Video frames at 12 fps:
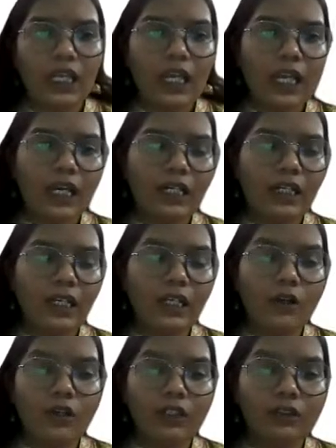And
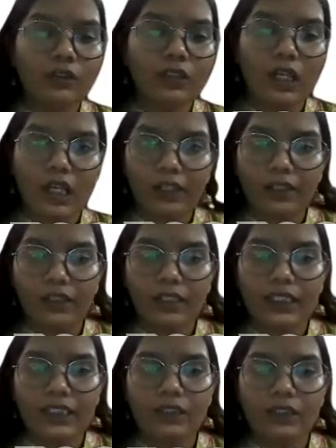according to Garner,
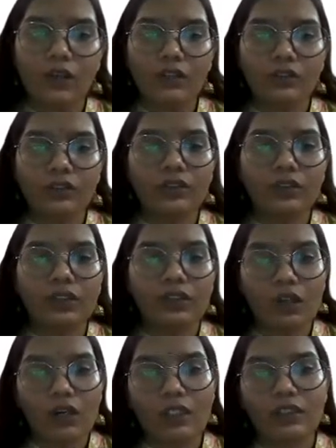he says constitutional
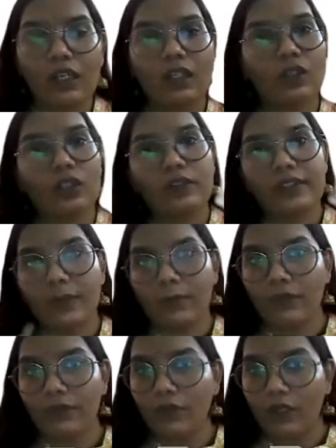laws are always
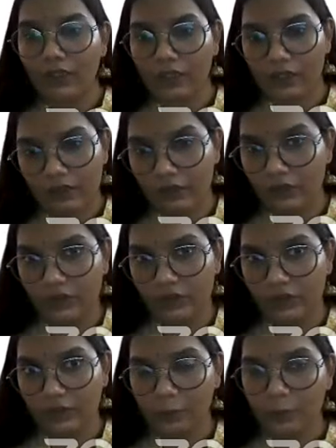above the ordinary
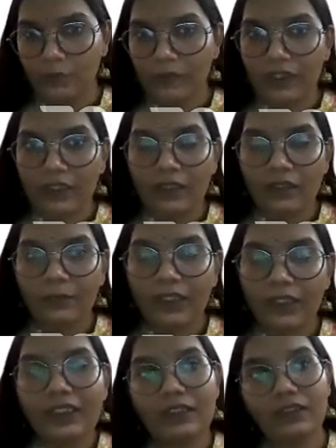laws
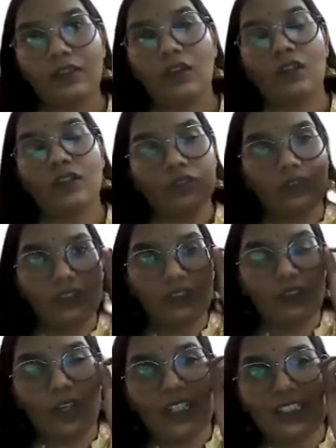because it's a constitutional
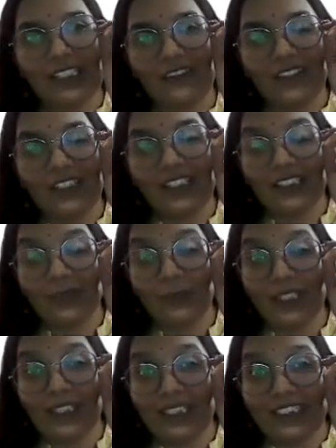law itself. It's a
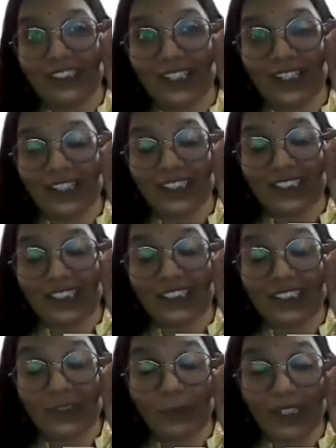basic
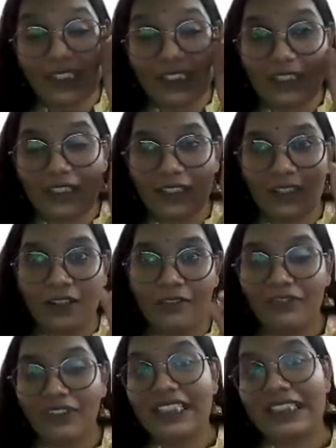it's a basic
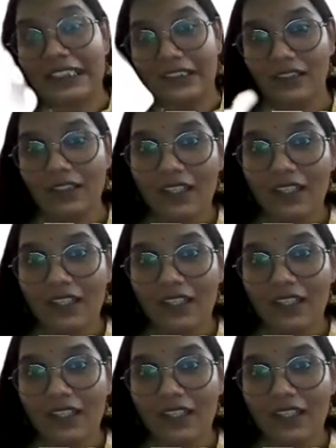feature